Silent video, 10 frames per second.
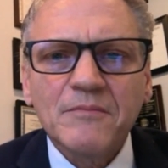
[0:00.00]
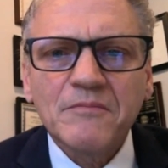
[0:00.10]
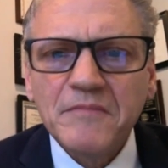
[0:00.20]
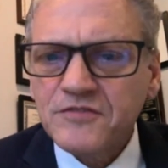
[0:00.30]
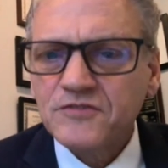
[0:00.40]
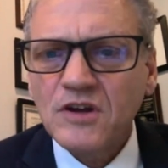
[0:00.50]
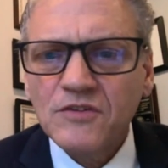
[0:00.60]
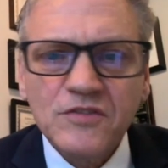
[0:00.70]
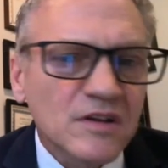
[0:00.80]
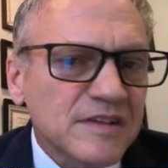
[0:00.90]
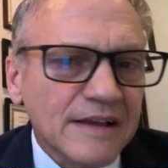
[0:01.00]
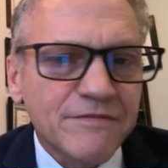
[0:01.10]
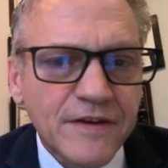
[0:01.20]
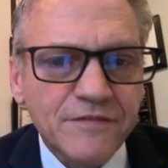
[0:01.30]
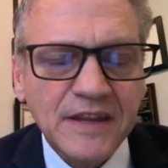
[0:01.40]
them, Mrs. Jones, it looks like
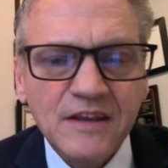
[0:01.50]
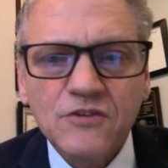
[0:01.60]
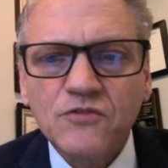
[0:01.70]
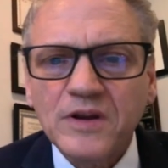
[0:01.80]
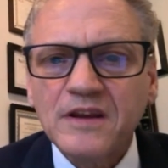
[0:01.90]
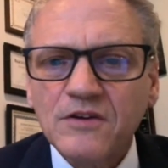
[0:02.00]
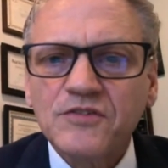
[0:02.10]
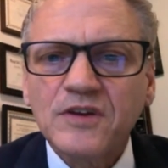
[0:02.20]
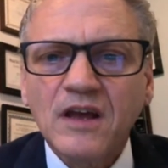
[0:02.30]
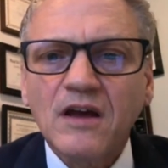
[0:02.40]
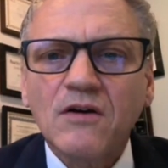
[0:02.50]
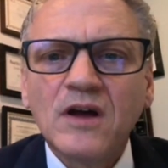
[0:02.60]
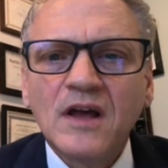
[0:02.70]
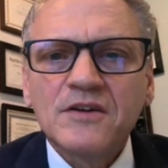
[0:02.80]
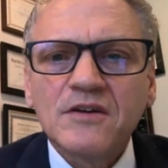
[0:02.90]
15 to 20 years
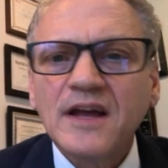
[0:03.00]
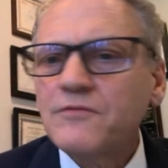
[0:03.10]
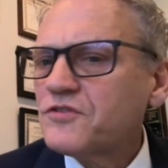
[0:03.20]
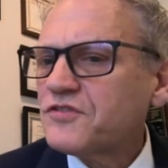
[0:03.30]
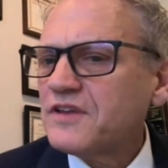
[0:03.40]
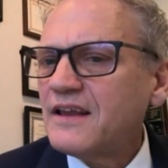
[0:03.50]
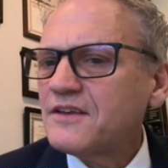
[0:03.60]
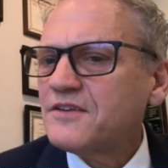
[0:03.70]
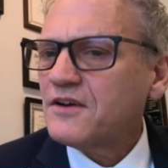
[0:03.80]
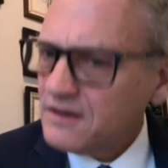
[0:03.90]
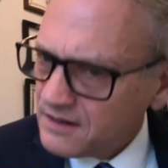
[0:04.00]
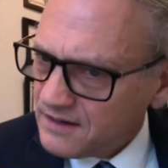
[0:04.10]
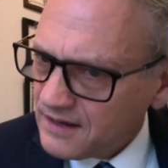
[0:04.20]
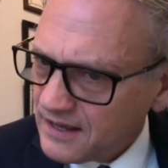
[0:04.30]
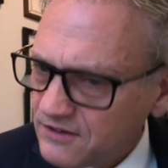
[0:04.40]
ago, your head was slightly
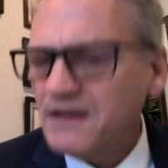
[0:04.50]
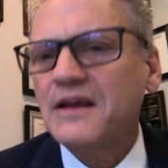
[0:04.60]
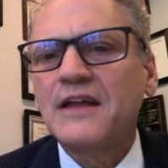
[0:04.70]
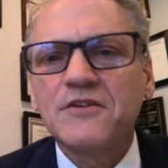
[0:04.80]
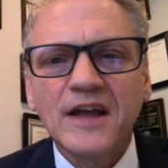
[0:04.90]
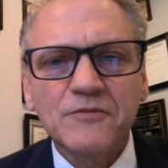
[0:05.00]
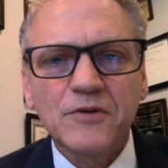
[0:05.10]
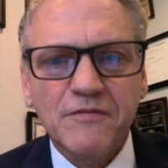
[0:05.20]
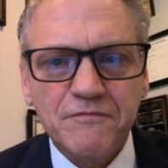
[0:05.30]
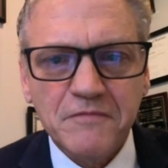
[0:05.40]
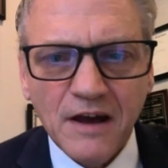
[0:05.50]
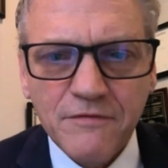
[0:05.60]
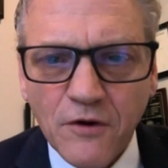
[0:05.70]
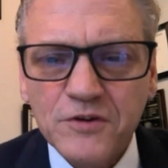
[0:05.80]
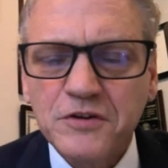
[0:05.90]
turned and your head went
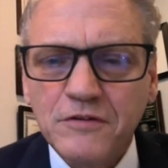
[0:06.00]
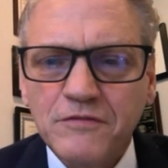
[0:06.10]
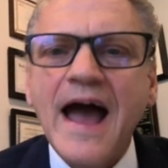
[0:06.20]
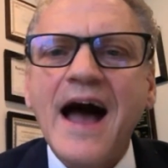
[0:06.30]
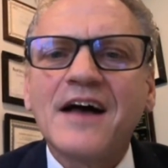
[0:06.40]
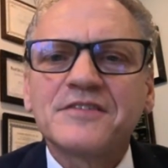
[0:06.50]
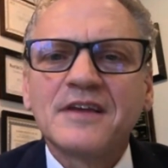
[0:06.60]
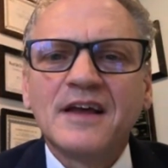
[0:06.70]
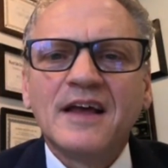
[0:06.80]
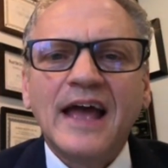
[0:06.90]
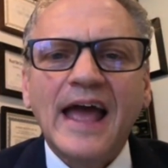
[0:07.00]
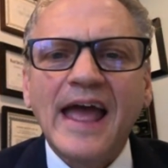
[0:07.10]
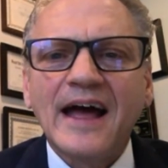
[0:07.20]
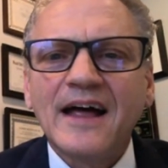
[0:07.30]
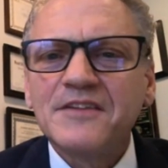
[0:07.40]
forward too fast.
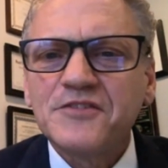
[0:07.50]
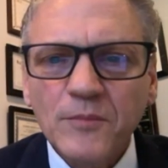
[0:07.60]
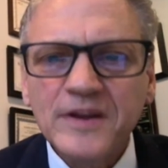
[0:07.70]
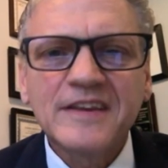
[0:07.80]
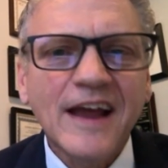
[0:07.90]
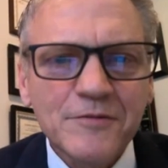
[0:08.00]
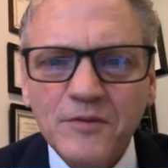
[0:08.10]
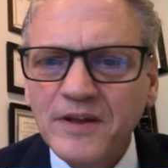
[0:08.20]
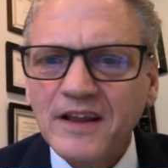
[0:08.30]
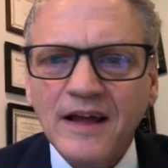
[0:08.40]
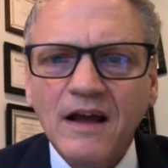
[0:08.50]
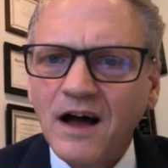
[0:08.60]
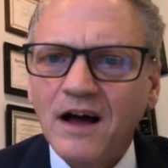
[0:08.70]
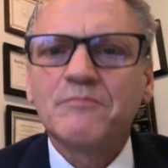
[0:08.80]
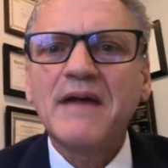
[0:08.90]
And so many times they'll be like,
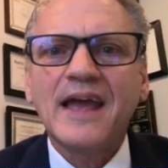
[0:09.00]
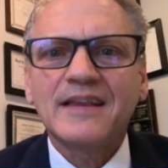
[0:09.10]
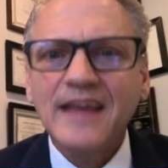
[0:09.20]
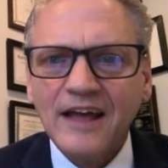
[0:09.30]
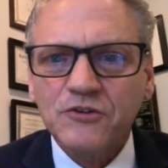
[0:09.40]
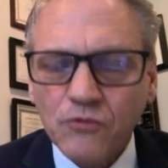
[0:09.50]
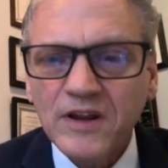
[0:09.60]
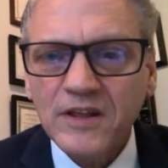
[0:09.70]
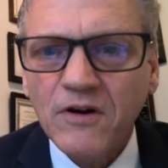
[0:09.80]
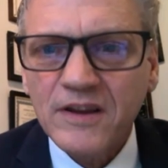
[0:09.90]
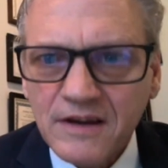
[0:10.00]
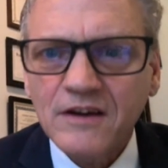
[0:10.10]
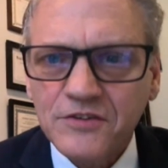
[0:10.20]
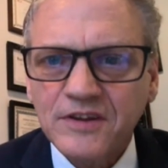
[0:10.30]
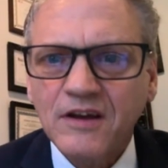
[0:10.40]
oh man, yeah, 21
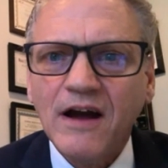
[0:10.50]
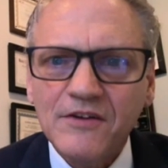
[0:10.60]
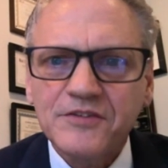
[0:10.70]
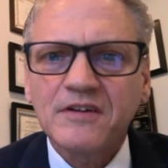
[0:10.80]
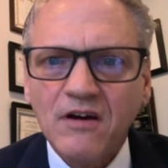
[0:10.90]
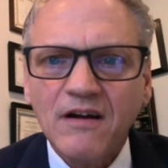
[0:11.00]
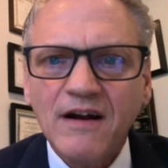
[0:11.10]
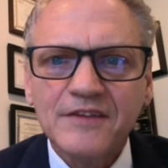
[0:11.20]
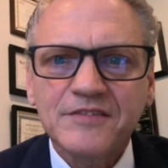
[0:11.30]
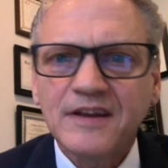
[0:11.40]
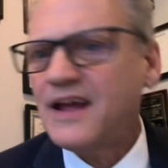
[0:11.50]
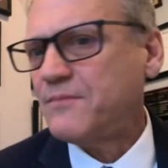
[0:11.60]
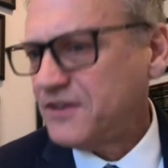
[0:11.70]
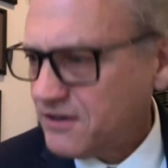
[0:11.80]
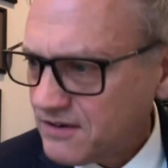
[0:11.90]
years ago, I was in a car accident, I had